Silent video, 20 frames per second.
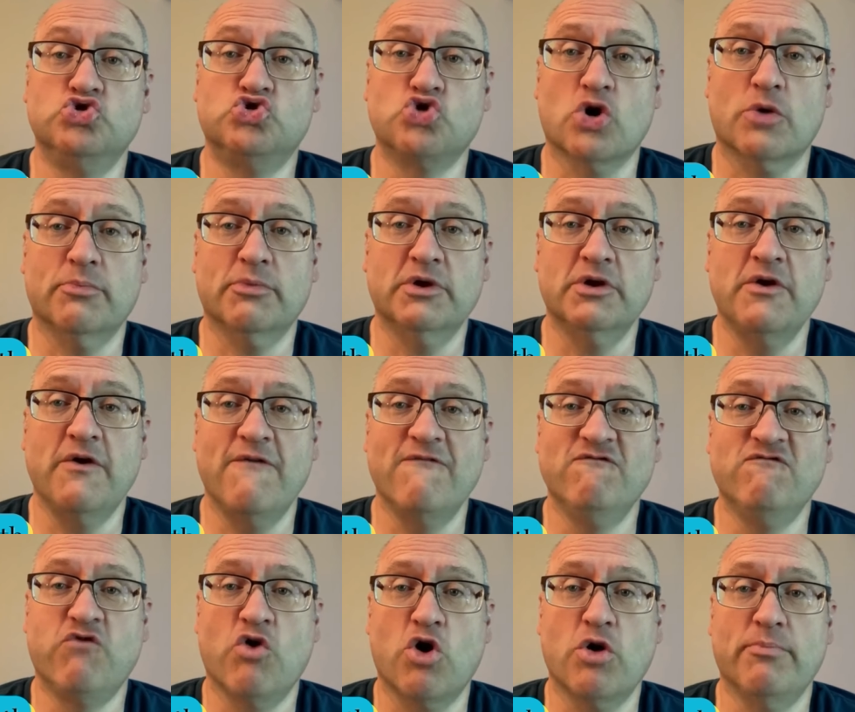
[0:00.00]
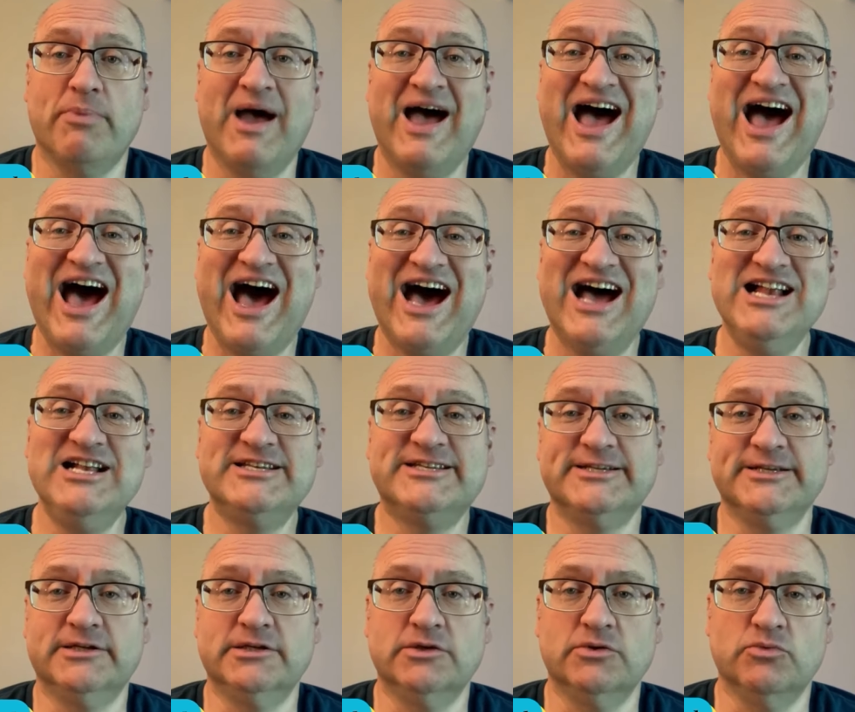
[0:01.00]
German verb
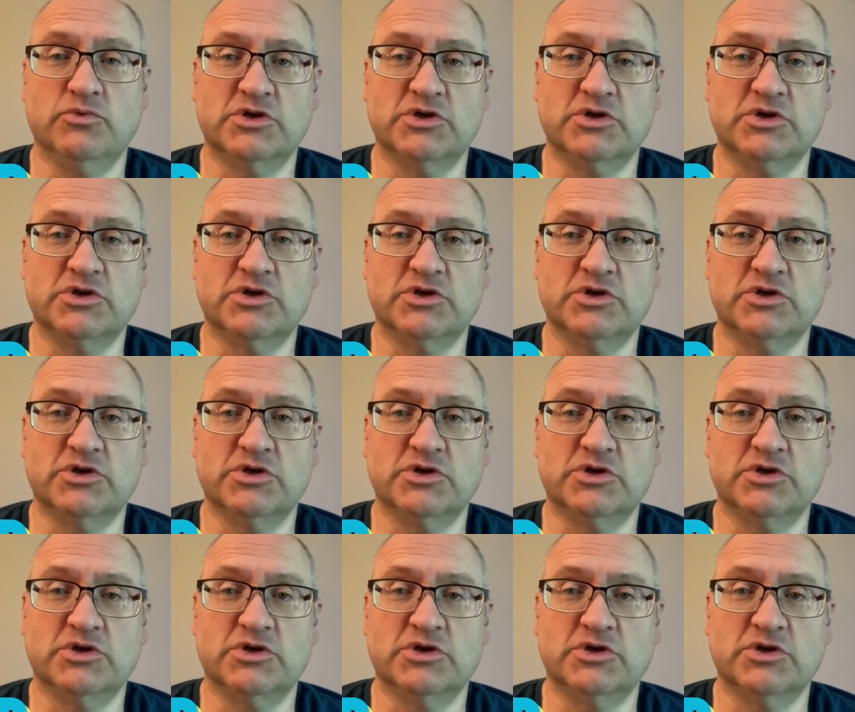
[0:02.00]
halten,